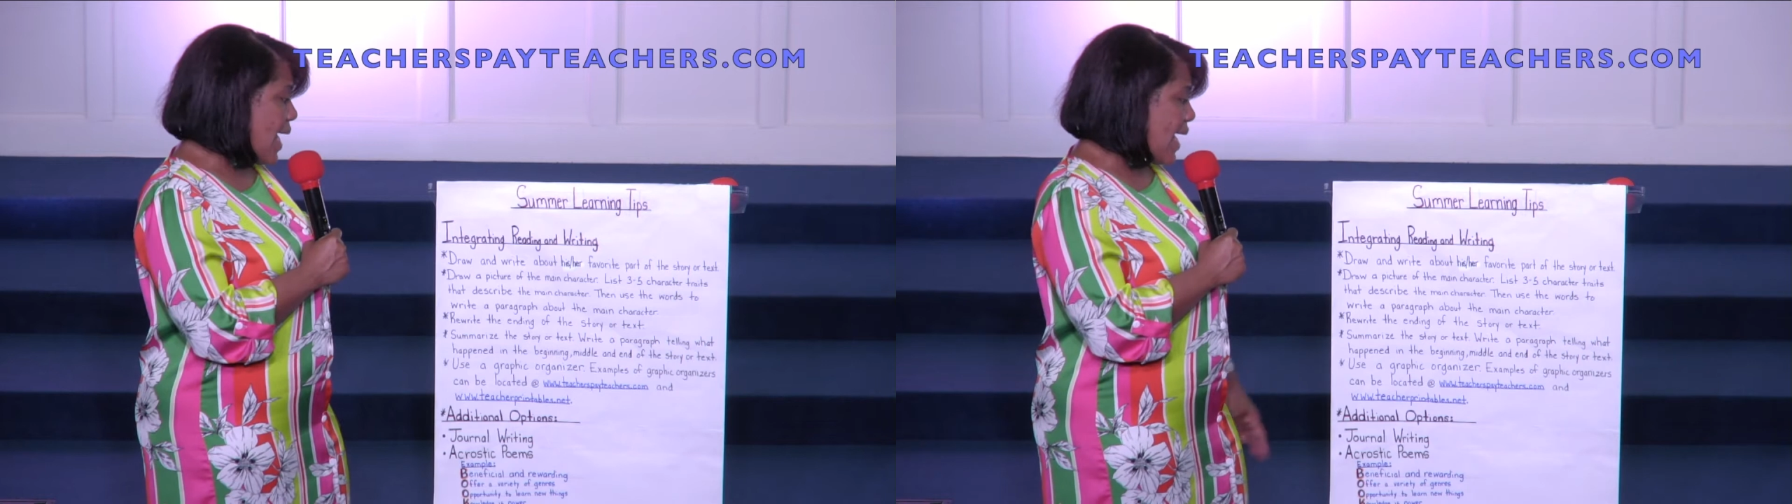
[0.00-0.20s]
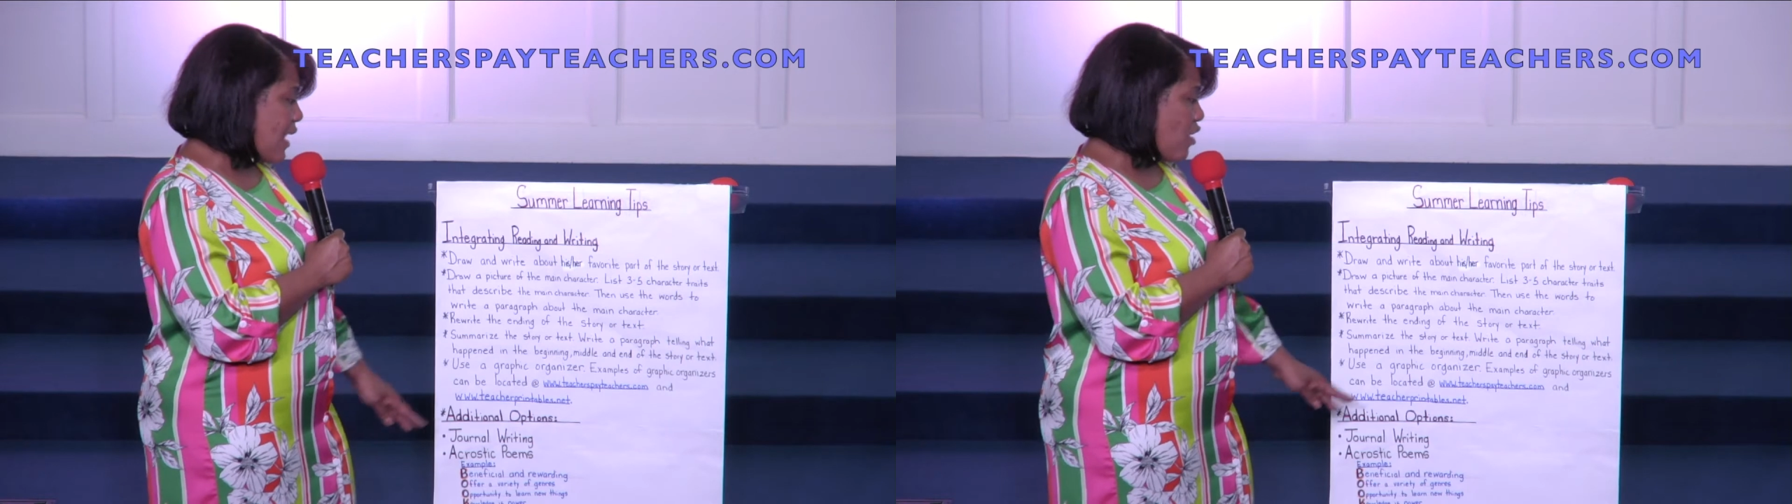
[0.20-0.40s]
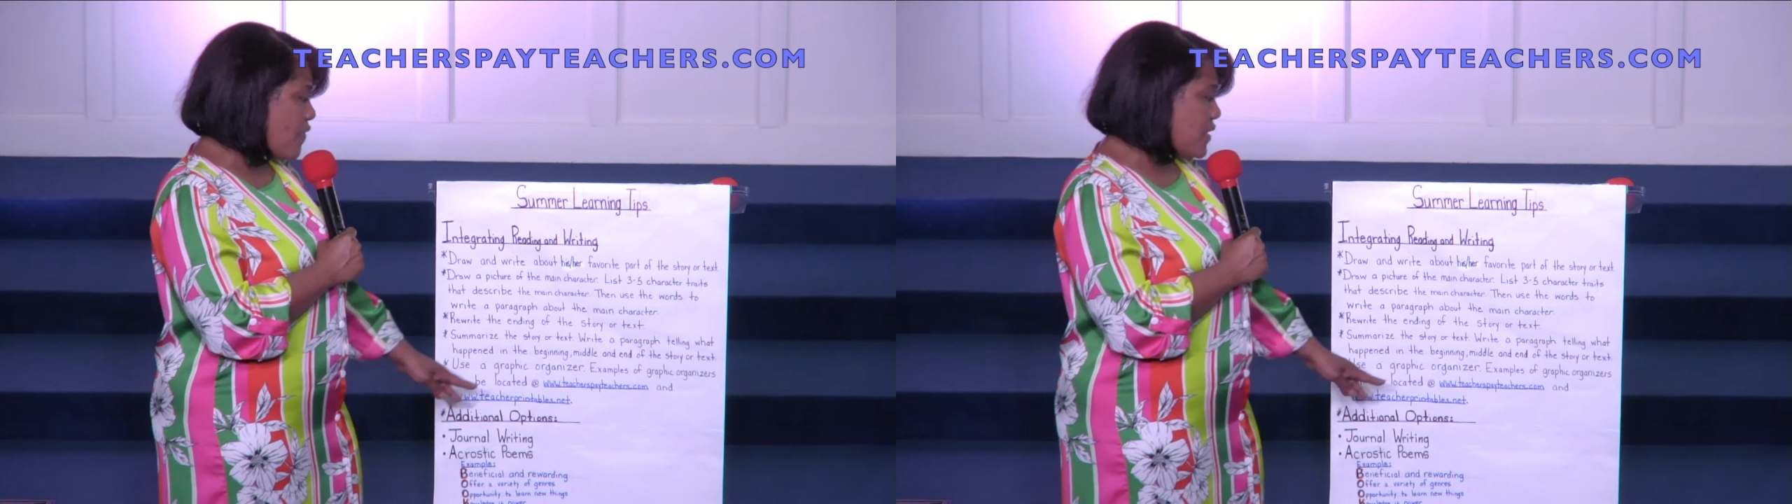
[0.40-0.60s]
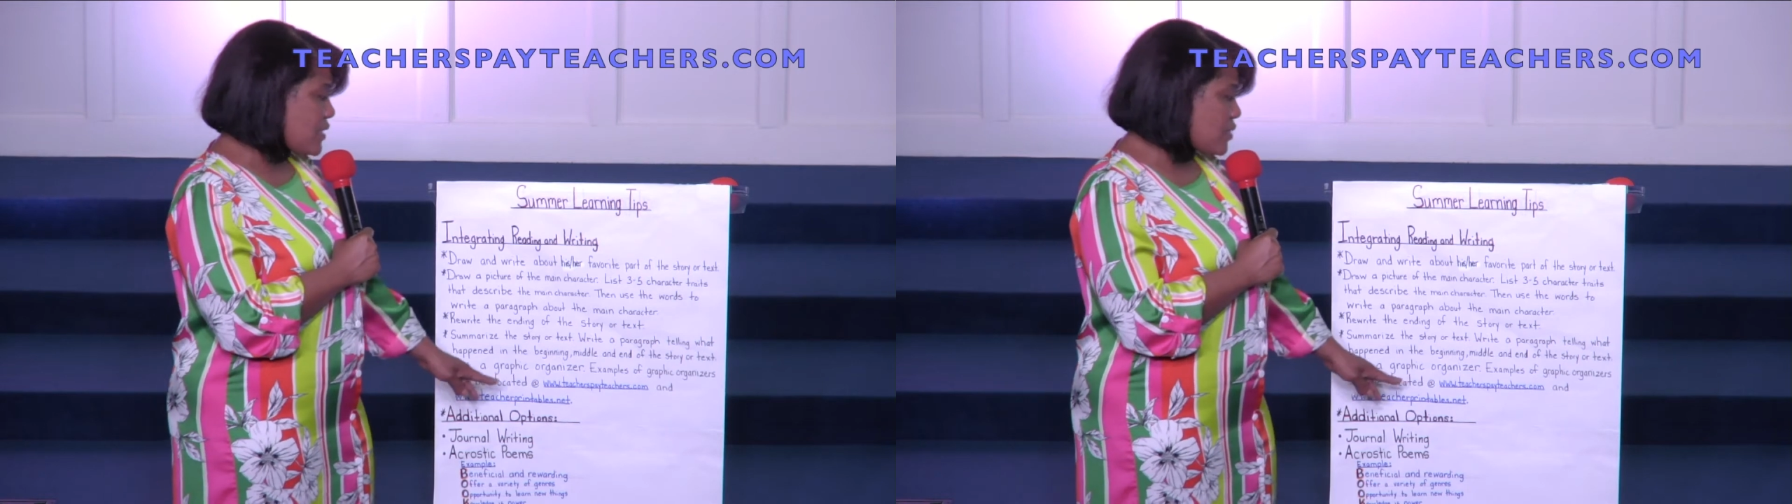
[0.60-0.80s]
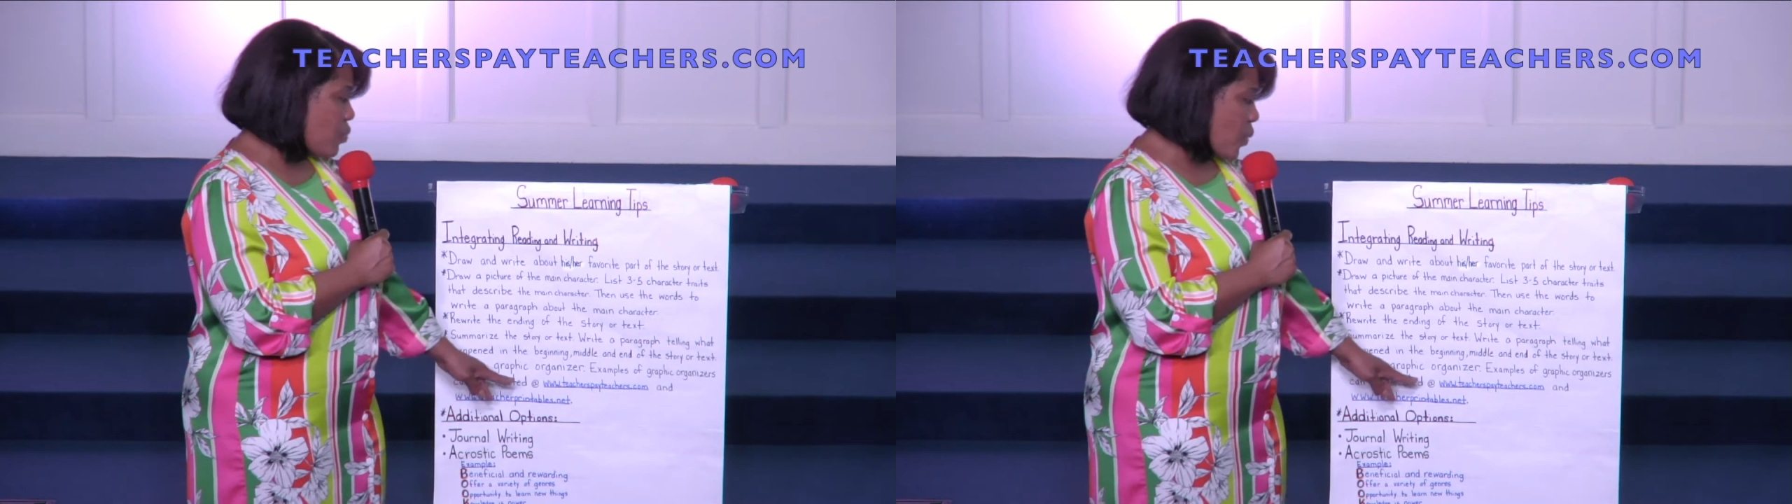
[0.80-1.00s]
And on
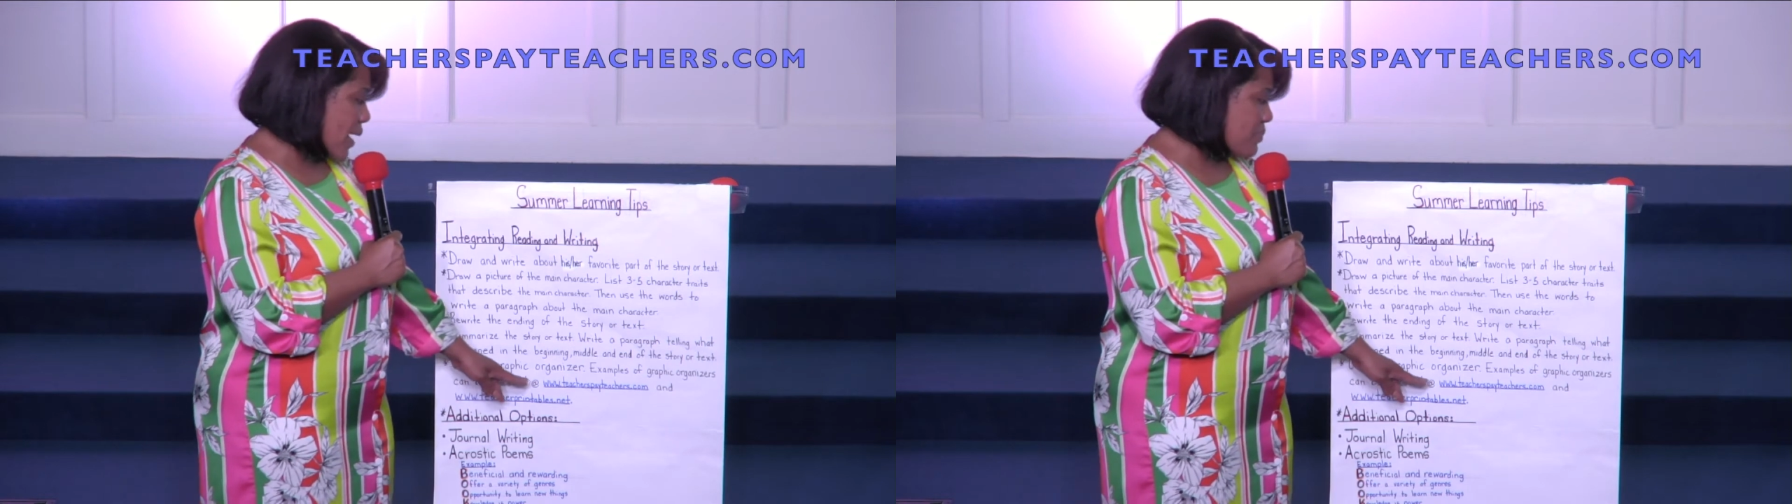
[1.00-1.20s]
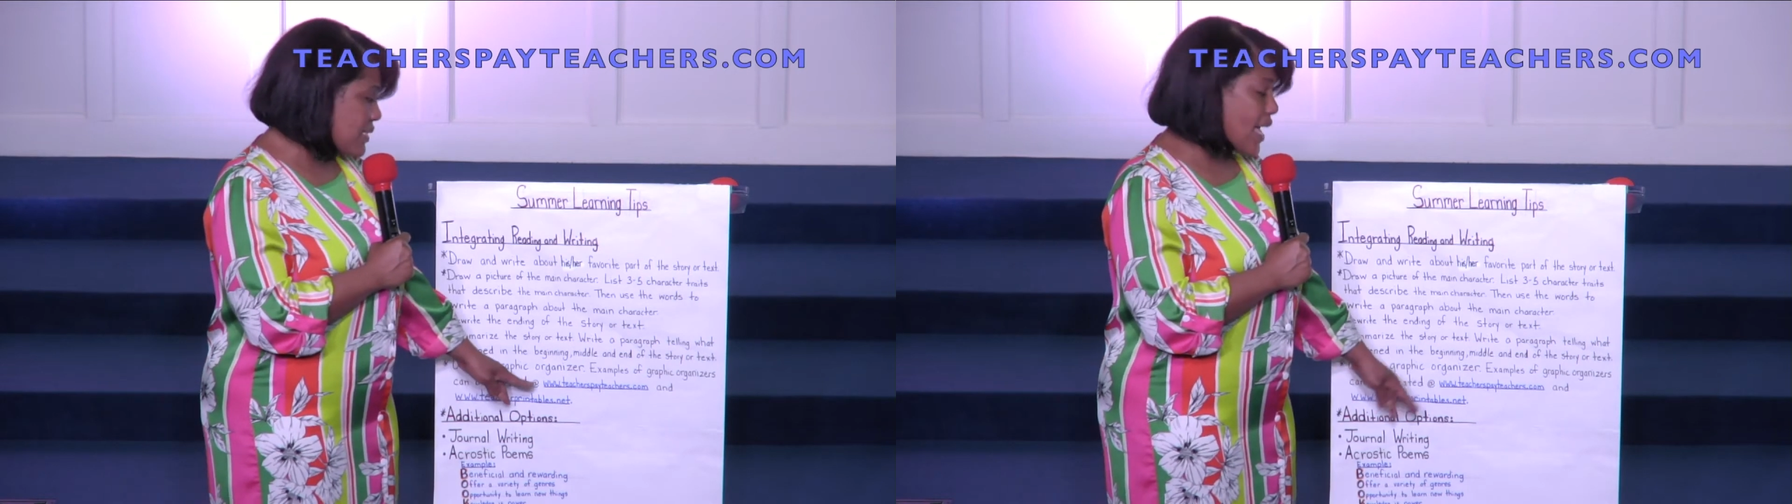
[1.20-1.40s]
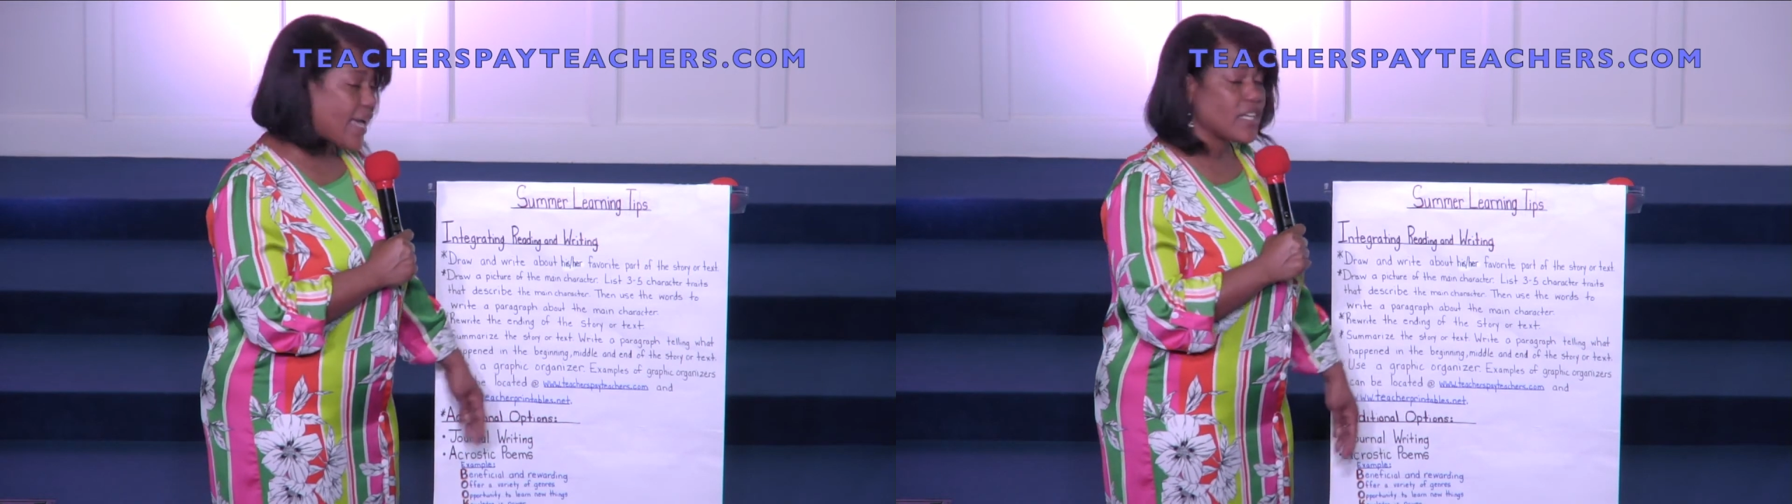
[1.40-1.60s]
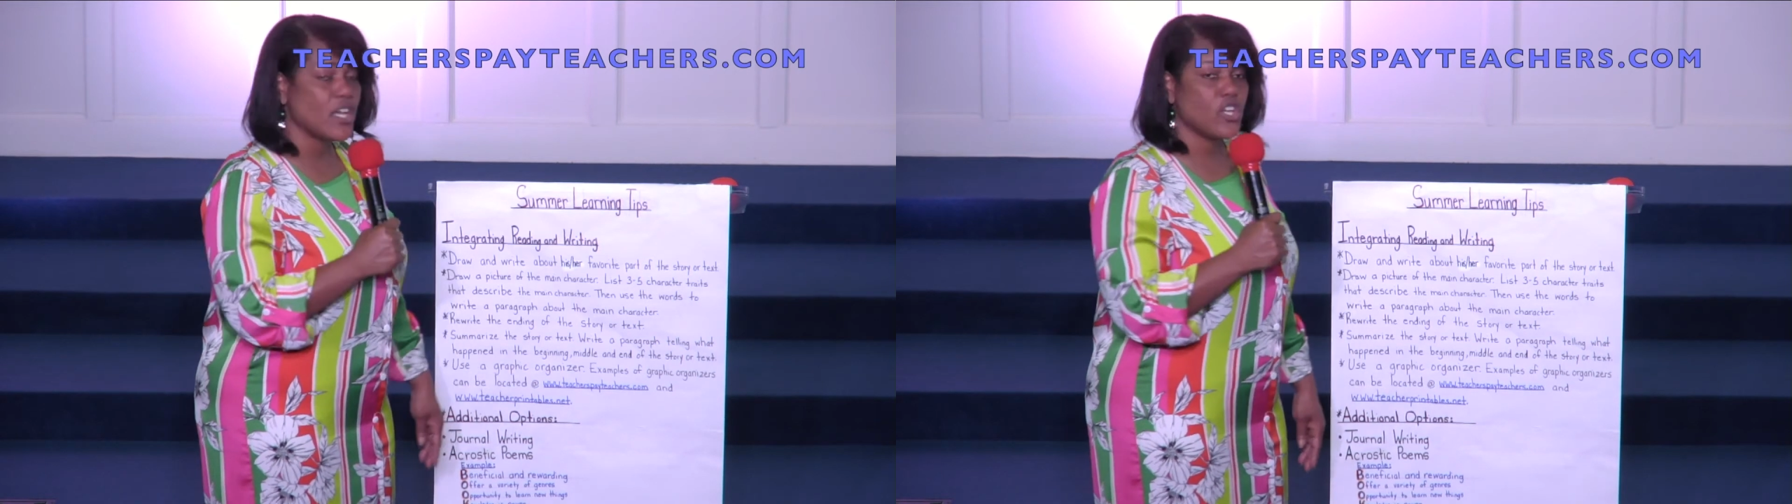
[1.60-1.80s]
this website,